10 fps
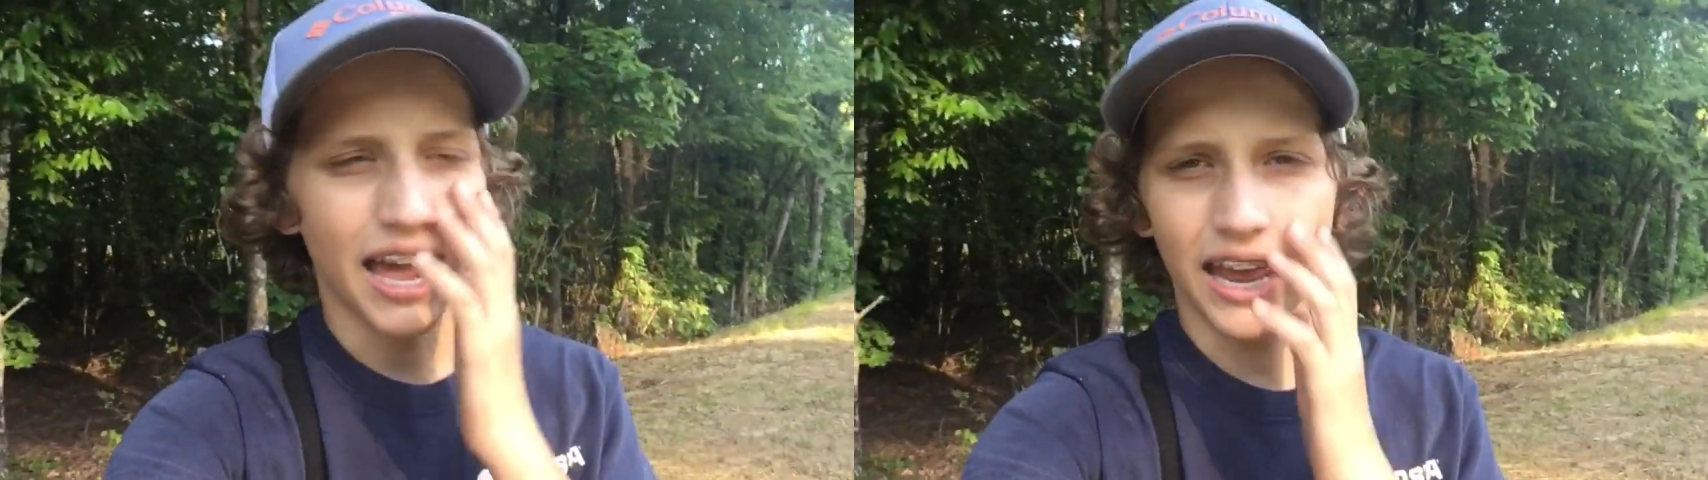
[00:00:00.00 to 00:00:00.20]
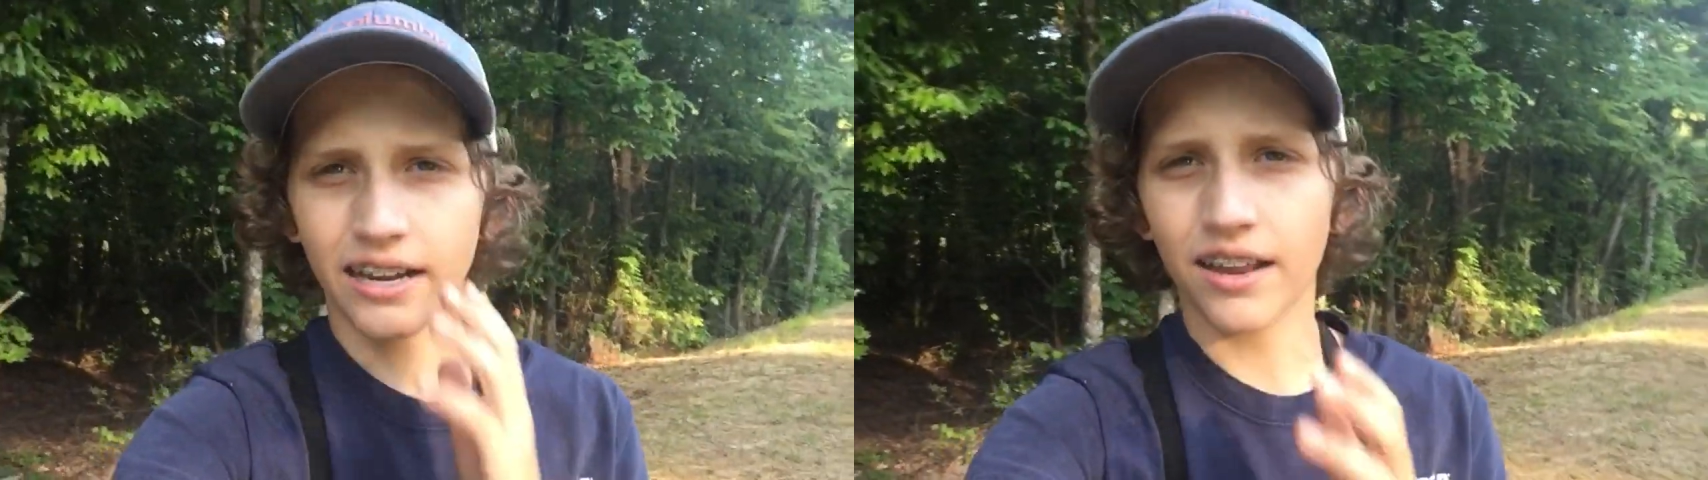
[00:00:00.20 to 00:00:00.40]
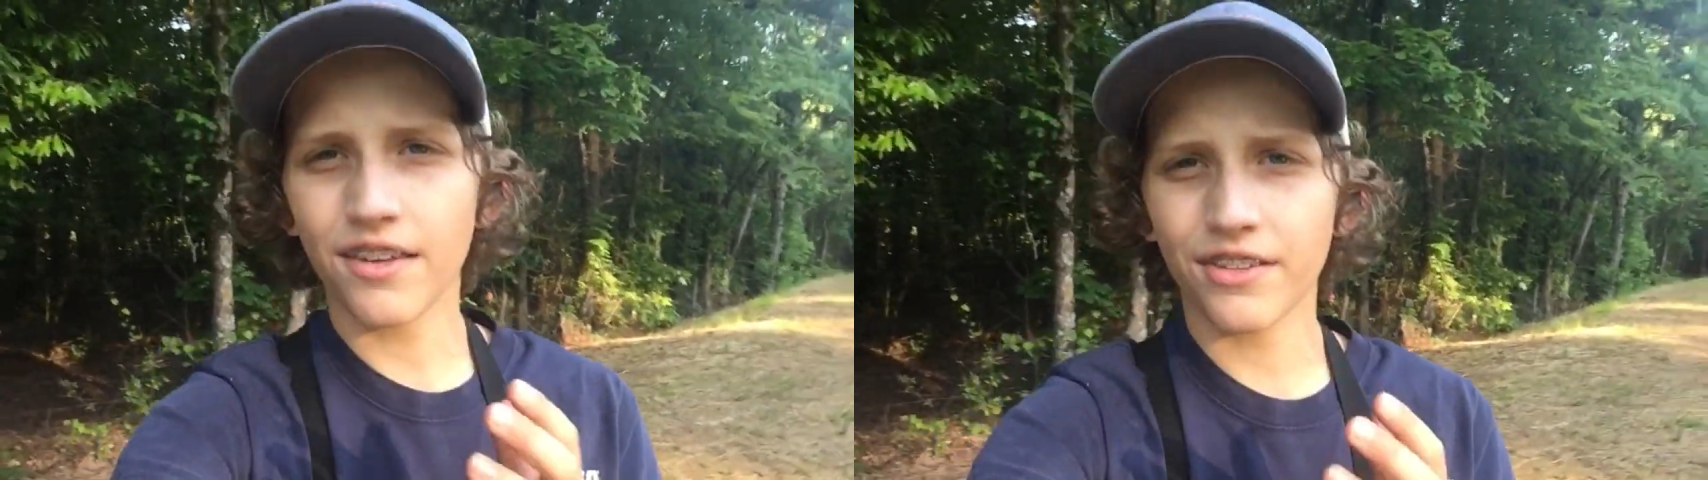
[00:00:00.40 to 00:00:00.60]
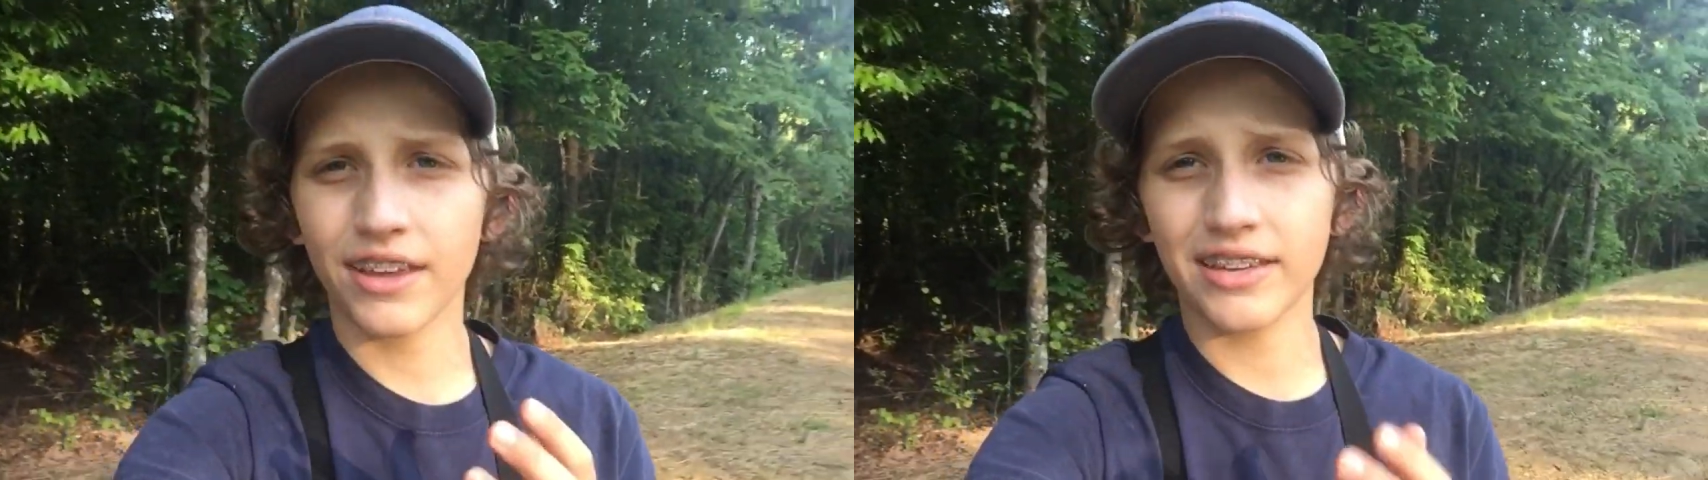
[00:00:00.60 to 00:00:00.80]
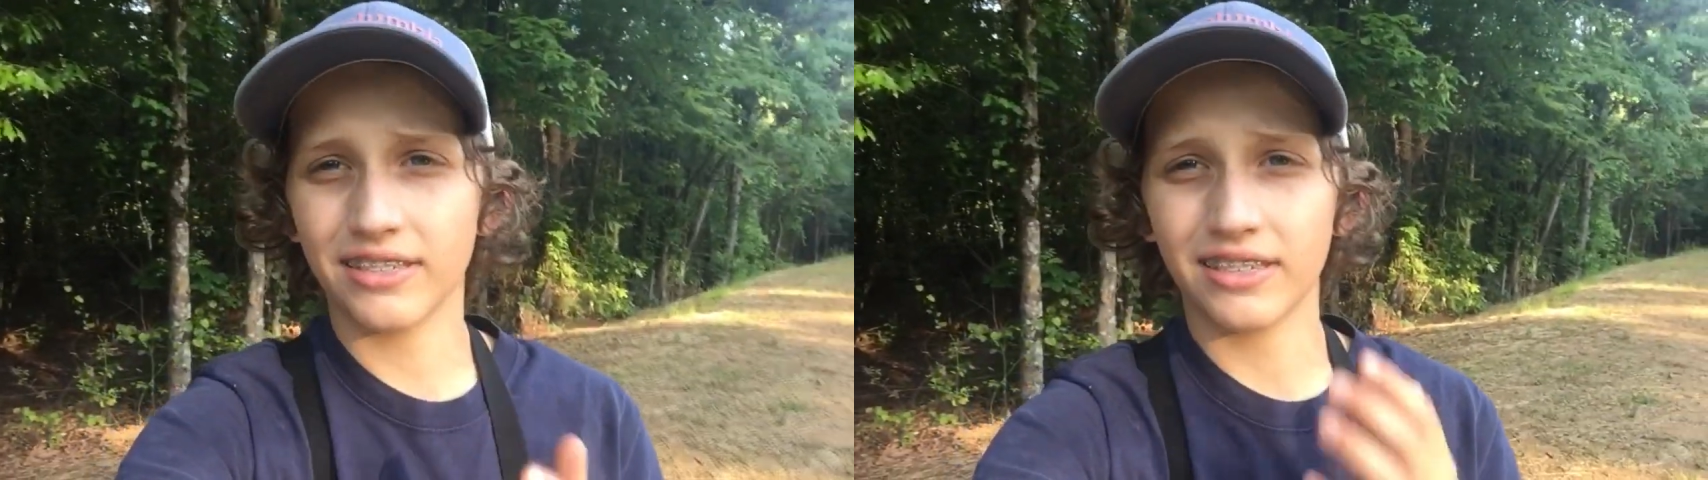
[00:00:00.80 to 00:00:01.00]
and another
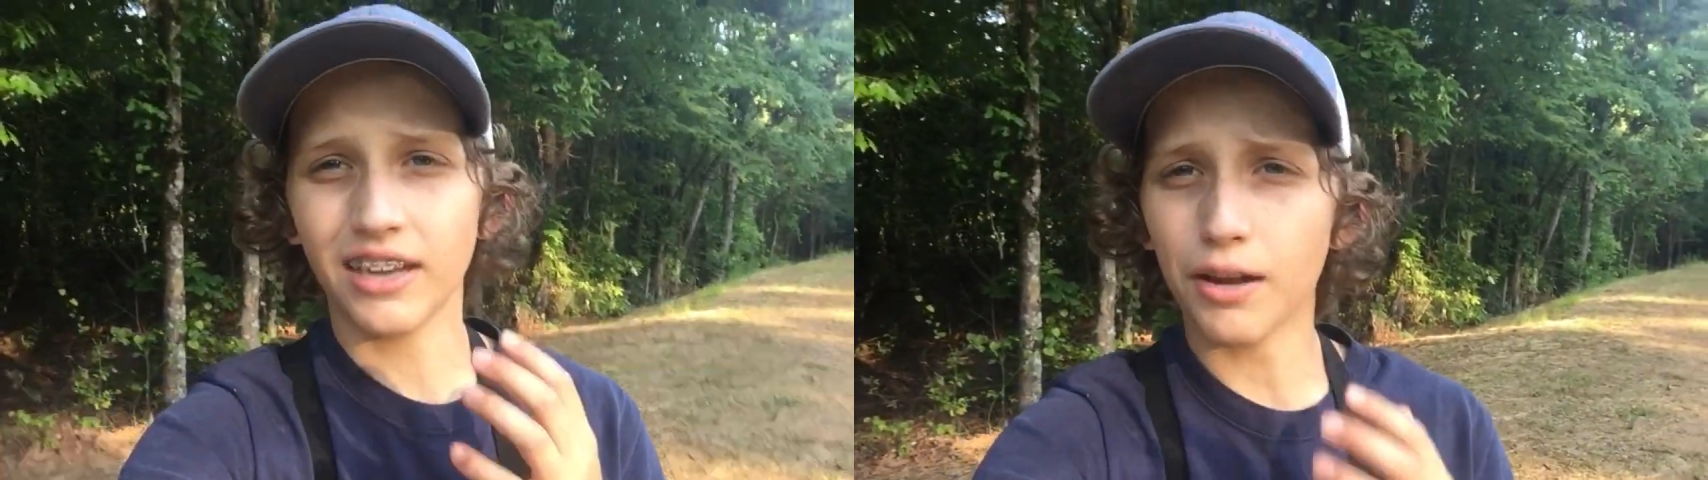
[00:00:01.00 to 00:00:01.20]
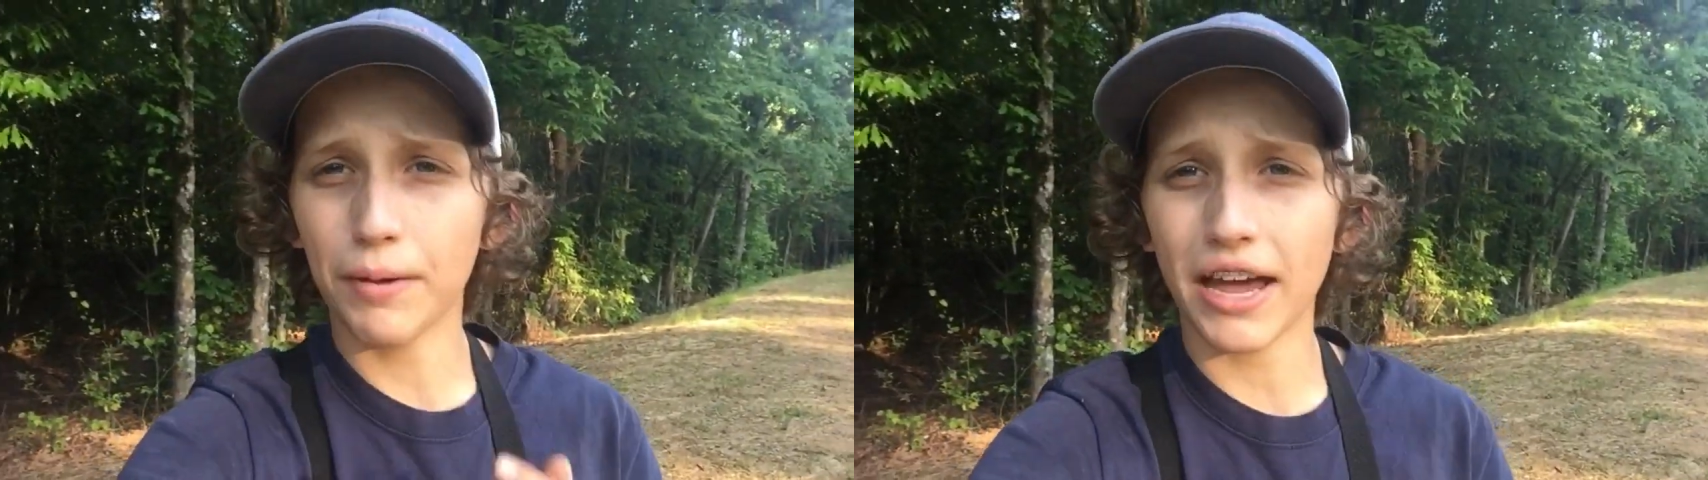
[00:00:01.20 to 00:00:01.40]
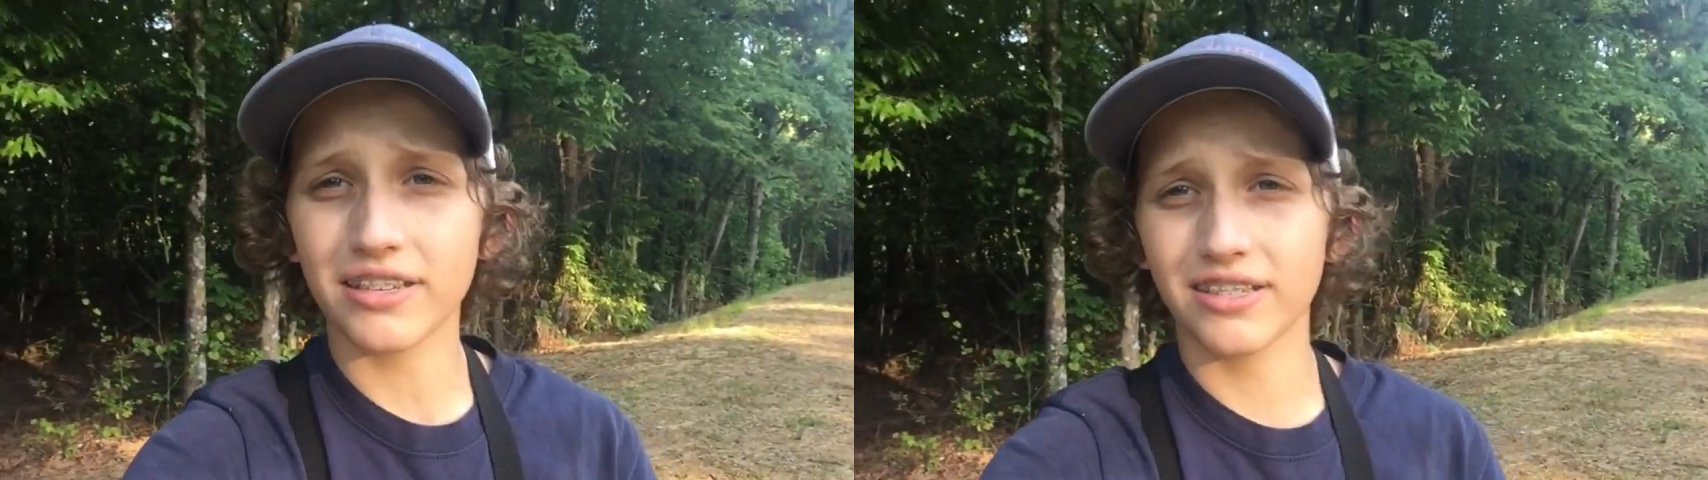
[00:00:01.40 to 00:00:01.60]
thing is it's not a bass